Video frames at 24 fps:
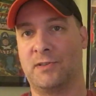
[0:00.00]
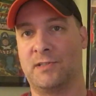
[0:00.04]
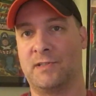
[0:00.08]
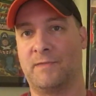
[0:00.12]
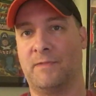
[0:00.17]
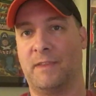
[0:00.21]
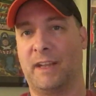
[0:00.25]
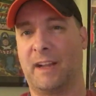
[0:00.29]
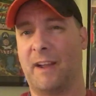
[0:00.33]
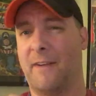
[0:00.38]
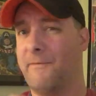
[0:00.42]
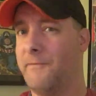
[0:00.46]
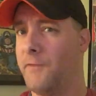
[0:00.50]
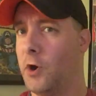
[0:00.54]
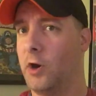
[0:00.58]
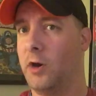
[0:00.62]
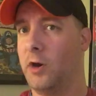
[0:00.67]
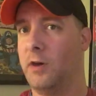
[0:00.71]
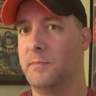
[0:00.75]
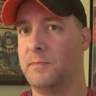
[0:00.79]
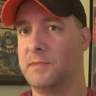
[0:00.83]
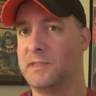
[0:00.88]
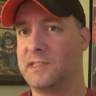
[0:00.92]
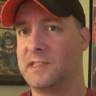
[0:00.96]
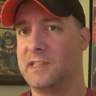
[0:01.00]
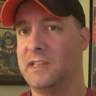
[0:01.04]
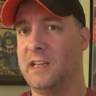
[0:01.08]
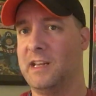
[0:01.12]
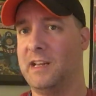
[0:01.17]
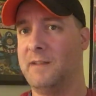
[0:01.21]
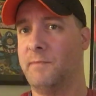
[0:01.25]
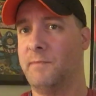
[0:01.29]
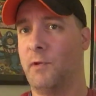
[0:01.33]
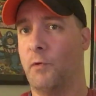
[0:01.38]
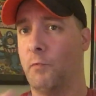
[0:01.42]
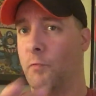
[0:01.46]
of like a farm
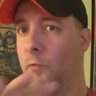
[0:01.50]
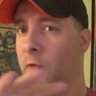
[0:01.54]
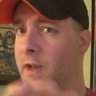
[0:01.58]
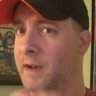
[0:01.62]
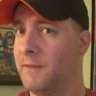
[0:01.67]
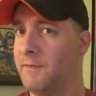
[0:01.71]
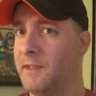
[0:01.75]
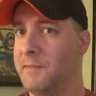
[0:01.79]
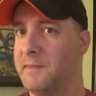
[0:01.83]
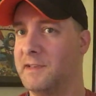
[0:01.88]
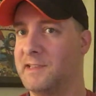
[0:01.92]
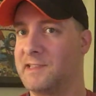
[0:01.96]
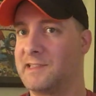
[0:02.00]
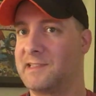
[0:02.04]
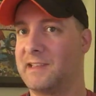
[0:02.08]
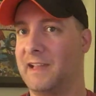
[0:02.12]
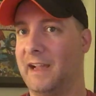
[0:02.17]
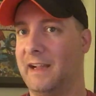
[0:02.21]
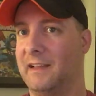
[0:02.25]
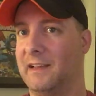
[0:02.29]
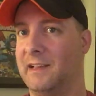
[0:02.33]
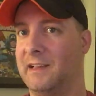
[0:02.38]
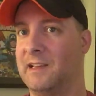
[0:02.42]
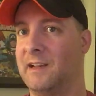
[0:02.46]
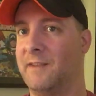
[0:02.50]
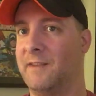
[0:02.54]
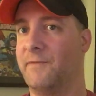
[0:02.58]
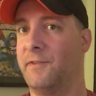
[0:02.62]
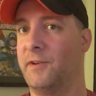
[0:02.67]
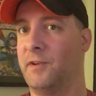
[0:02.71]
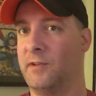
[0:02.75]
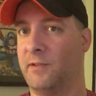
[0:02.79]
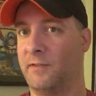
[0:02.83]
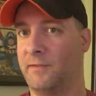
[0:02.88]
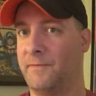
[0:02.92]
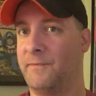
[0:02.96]
scene, but one of them is slightly
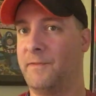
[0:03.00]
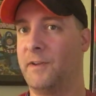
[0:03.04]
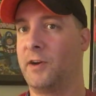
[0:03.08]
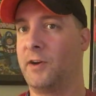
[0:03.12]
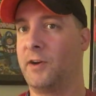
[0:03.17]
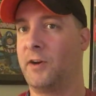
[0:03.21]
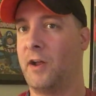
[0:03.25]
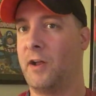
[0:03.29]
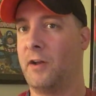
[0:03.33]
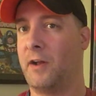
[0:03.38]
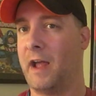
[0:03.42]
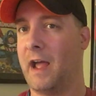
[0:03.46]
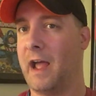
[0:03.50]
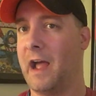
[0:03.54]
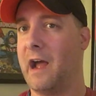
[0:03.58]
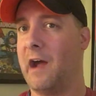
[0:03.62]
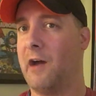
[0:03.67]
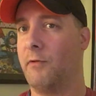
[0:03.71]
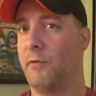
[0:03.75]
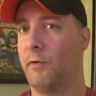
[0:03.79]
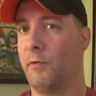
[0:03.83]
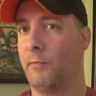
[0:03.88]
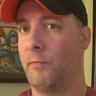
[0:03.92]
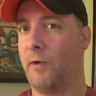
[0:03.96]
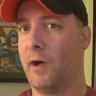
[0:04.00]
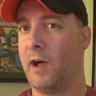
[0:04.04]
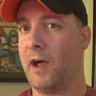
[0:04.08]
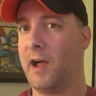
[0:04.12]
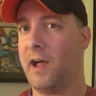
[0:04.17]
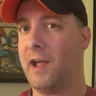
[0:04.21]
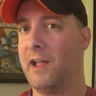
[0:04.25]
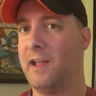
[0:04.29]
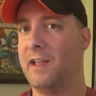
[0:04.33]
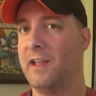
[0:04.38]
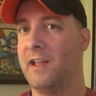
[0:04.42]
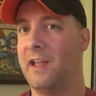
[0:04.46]
different. You have to figure out how or
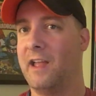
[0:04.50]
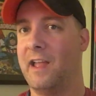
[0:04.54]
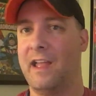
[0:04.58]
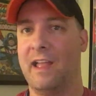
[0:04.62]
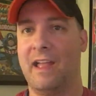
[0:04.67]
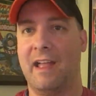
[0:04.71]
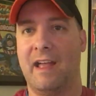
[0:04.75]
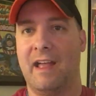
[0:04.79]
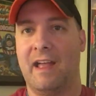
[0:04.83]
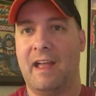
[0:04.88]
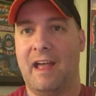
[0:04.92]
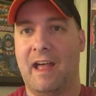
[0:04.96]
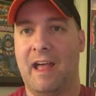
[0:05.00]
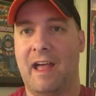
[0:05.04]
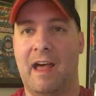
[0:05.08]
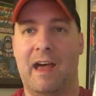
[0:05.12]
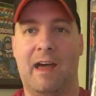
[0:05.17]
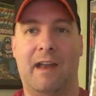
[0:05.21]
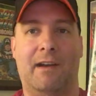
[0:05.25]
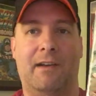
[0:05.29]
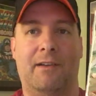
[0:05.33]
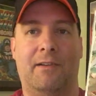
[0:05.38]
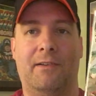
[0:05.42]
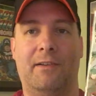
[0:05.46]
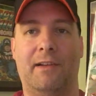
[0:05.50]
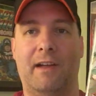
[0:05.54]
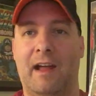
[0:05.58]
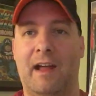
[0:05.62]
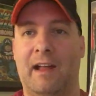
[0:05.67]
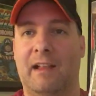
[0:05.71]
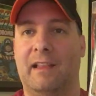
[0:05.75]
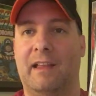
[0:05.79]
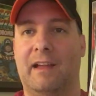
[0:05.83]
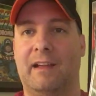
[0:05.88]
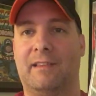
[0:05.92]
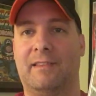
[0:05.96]
why. I don't know.
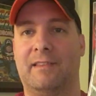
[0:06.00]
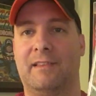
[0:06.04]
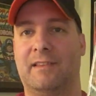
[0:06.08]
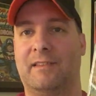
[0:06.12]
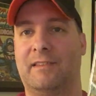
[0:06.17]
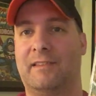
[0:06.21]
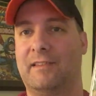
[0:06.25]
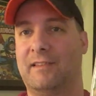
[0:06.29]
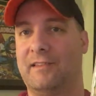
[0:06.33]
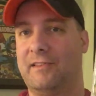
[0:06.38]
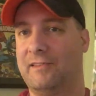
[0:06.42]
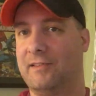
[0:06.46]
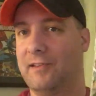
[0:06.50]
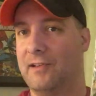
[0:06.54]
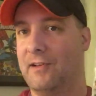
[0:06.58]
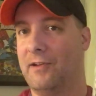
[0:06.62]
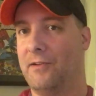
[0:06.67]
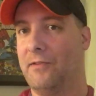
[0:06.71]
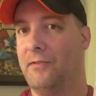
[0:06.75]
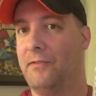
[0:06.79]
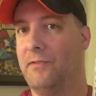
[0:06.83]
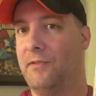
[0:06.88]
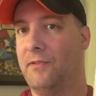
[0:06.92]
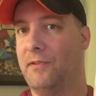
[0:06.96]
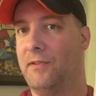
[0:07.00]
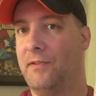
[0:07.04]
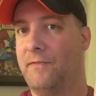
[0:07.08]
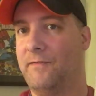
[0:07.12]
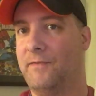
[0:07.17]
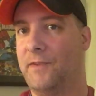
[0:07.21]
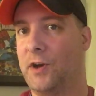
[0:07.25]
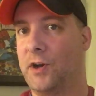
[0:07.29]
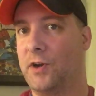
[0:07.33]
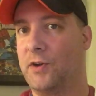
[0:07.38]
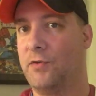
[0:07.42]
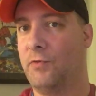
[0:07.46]
I like this. So,
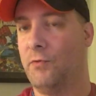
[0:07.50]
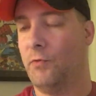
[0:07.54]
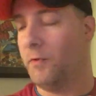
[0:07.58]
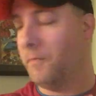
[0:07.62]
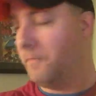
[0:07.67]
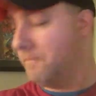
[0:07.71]
very cool.